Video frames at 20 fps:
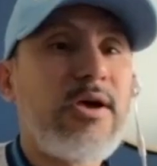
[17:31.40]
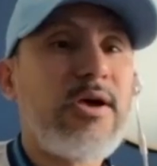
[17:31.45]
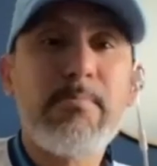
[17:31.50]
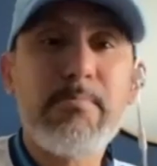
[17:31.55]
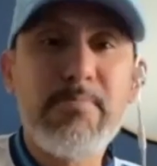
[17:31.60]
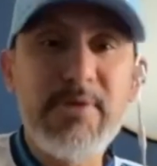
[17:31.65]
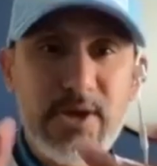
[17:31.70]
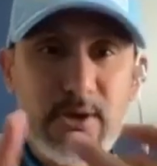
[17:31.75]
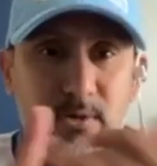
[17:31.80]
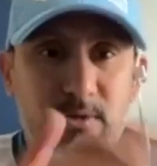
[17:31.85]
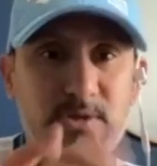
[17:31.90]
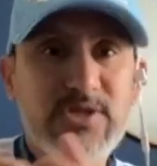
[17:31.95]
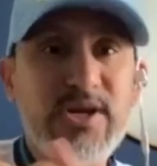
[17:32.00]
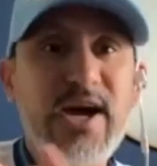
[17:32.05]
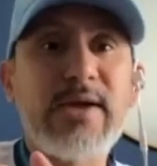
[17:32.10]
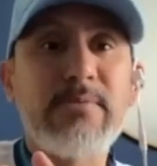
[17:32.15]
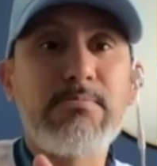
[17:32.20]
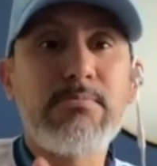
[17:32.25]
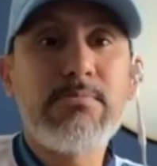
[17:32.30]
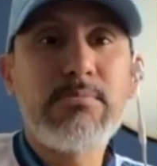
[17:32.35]
Be on
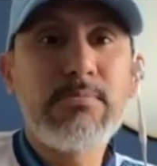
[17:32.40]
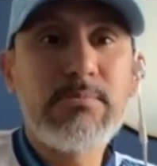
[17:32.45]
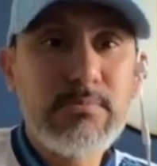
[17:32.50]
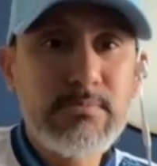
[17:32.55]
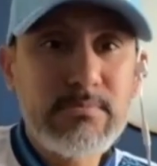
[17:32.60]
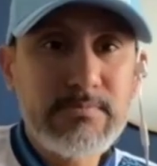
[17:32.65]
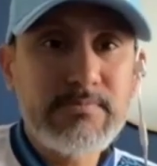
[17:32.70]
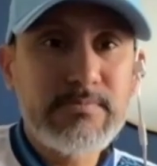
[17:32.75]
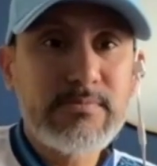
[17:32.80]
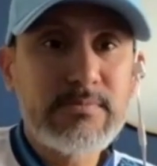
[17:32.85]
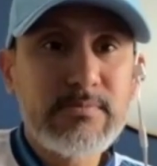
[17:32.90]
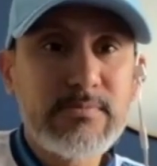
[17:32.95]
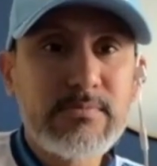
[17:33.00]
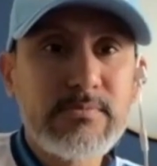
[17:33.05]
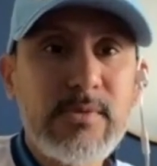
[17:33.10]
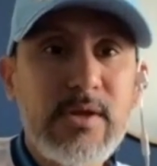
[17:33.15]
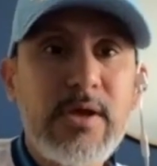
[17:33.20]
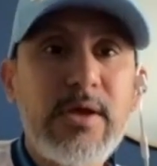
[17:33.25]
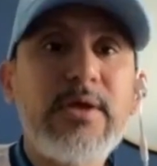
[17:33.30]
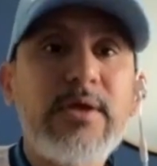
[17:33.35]
time,
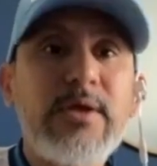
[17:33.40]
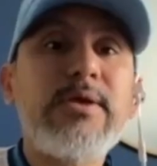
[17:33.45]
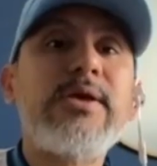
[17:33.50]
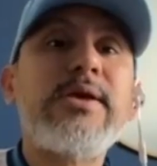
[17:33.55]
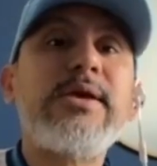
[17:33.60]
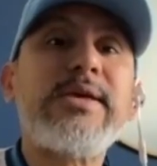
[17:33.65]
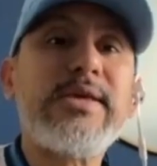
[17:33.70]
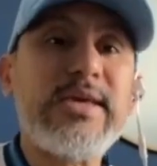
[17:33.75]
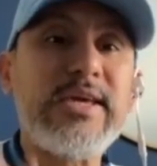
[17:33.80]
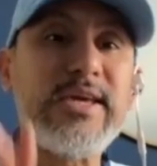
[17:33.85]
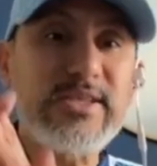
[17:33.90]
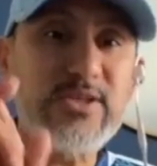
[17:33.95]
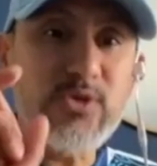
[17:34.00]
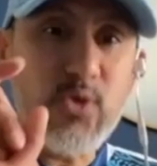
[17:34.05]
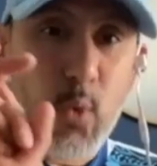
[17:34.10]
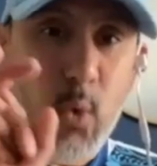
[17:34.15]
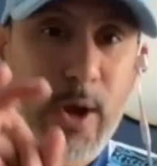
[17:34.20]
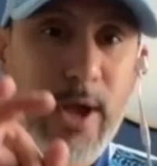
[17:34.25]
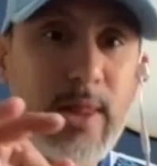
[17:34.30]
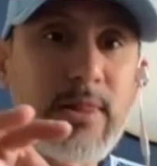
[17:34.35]
eat
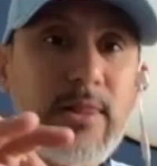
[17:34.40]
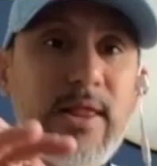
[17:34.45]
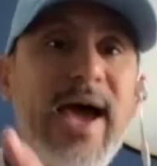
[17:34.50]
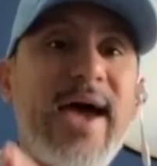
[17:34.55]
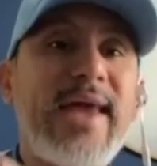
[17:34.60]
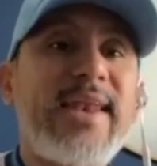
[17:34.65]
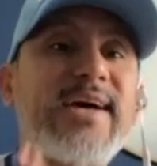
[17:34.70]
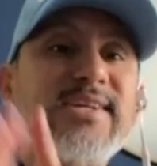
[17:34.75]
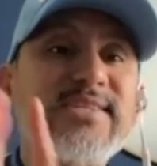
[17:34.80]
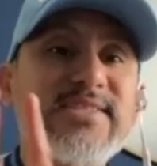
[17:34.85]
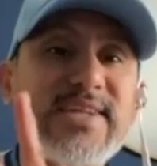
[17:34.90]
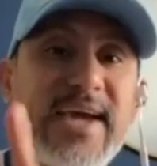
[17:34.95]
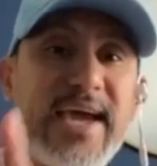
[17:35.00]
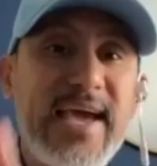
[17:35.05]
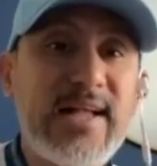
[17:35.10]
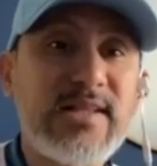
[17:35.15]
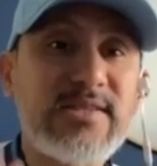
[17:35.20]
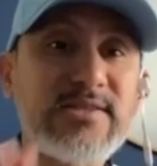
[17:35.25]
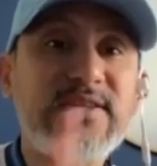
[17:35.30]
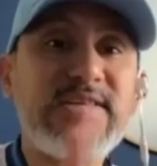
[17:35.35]
well and as
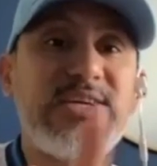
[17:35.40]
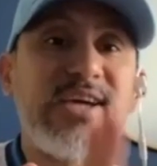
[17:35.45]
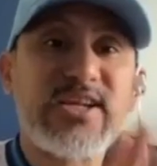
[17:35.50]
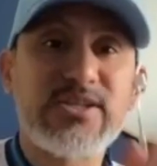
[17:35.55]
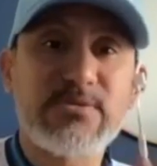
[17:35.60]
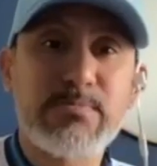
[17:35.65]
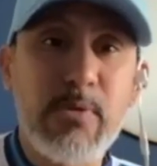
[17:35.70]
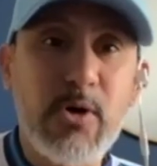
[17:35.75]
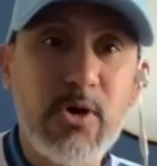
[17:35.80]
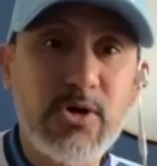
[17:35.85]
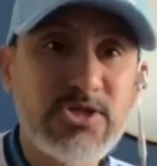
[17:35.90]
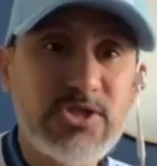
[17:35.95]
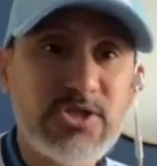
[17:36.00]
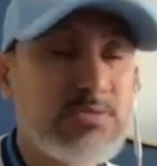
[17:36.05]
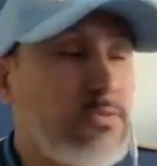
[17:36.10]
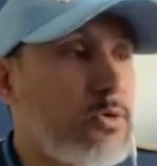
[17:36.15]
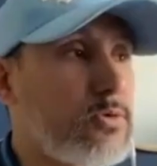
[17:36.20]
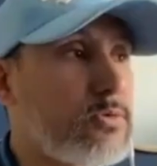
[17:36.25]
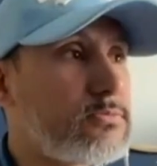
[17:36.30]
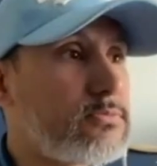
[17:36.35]
healthy as
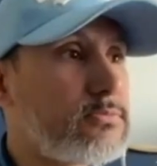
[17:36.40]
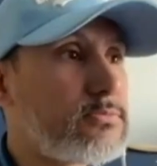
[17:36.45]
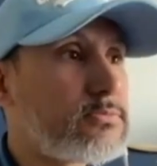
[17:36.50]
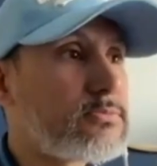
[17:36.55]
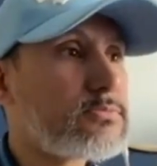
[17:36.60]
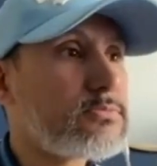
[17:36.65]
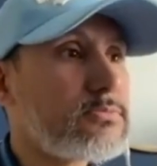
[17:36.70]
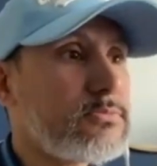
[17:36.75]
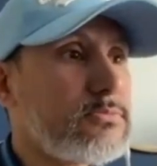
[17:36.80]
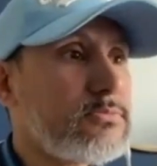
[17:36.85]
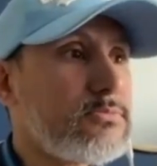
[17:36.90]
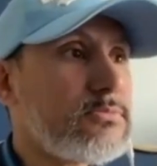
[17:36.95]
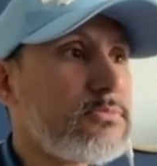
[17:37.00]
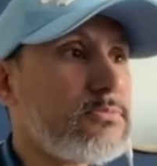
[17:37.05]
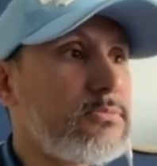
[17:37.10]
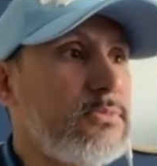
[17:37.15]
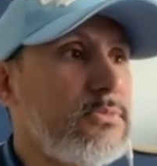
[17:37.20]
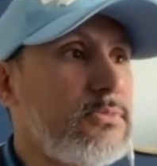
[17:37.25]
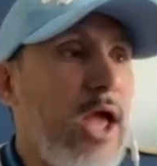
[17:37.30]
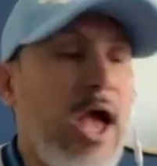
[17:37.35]
possible,
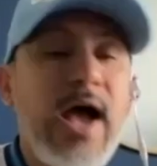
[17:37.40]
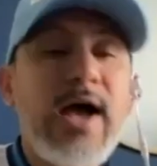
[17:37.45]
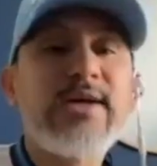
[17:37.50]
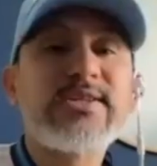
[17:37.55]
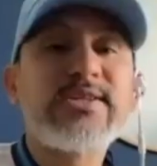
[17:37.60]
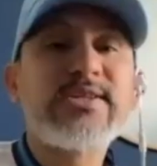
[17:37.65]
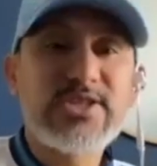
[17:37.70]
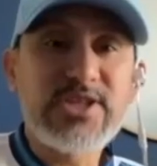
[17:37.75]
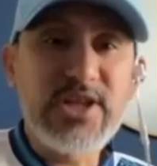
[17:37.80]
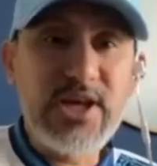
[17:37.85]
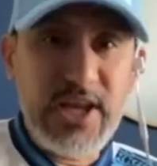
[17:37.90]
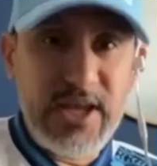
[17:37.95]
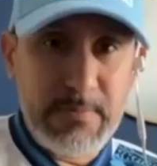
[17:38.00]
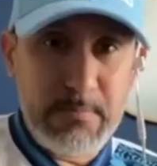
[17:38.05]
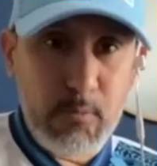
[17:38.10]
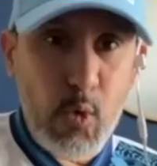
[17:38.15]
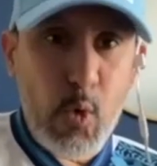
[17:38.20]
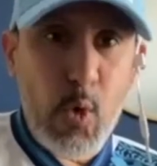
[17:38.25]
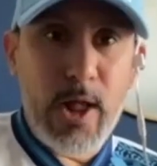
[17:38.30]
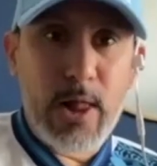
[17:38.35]
sleep
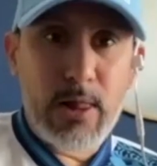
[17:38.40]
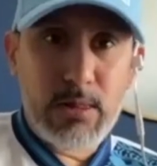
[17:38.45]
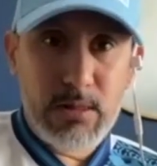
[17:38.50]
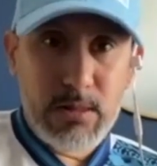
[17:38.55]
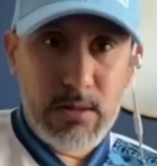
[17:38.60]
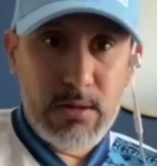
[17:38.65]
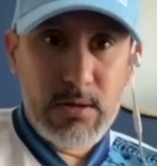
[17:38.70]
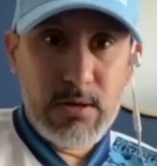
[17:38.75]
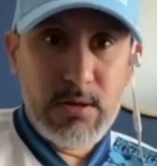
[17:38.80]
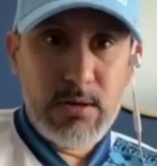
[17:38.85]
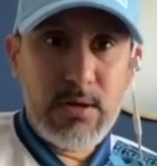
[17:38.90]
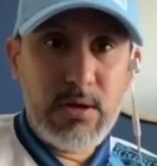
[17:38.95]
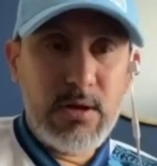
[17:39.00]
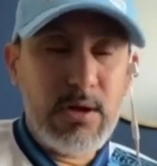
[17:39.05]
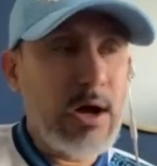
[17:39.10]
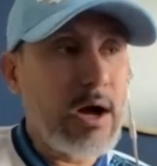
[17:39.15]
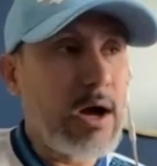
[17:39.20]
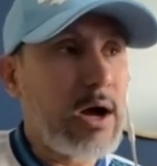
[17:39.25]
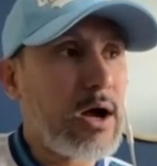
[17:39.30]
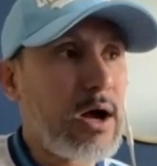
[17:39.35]
well.
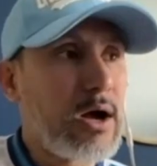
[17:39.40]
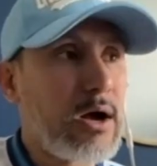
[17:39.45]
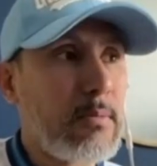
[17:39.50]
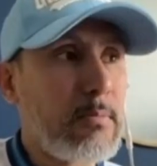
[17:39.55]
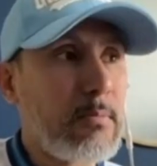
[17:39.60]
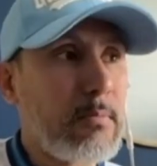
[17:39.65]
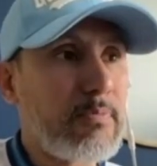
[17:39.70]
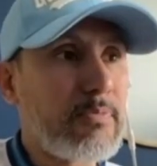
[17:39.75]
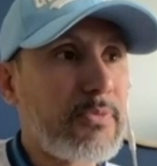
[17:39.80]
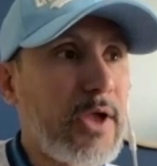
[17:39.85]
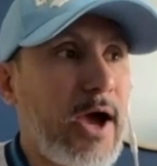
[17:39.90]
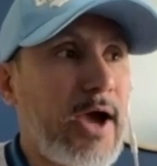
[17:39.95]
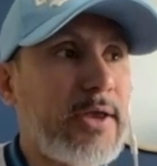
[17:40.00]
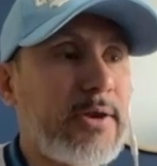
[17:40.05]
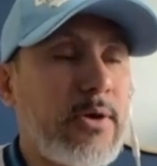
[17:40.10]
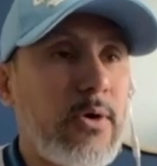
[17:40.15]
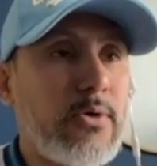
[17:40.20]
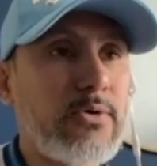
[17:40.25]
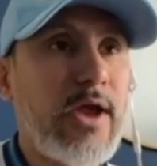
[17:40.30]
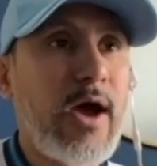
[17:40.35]
I
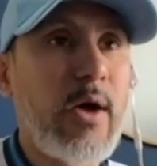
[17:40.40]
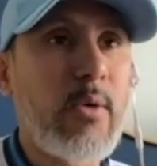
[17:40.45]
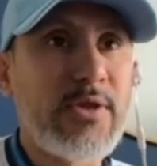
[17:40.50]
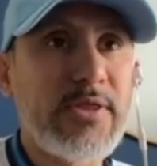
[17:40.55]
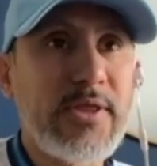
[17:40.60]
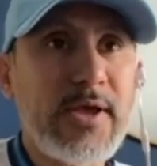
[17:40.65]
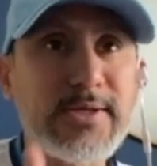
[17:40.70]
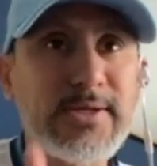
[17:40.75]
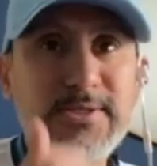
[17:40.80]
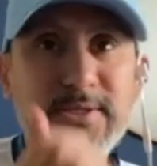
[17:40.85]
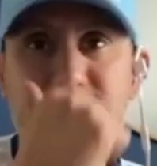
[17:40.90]
know nowadays